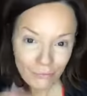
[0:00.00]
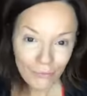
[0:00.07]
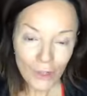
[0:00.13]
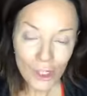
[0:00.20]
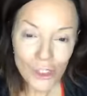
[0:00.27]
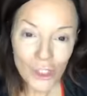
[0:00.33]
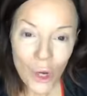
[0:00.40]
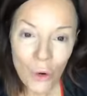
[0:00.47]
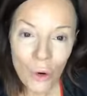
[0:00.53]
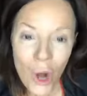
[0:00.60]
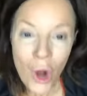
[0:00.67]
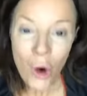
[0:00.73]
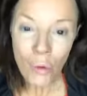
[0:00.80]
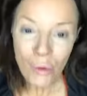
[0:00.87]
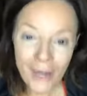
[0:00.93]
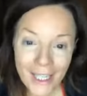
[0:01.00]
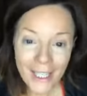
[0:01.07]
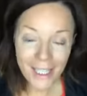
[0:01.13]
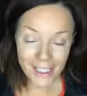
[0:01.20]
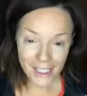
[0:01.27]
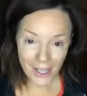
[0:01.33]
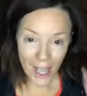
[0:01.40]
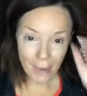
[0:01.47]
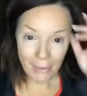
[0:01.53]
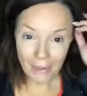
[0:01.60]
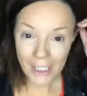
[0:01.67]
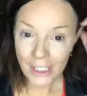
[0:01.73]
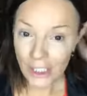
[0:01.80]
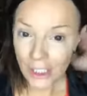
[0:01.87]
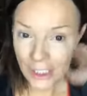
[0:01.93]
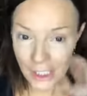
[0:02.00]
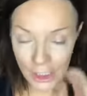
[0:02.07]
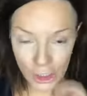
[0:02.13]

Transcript: So we're gonna get to that, but let's just get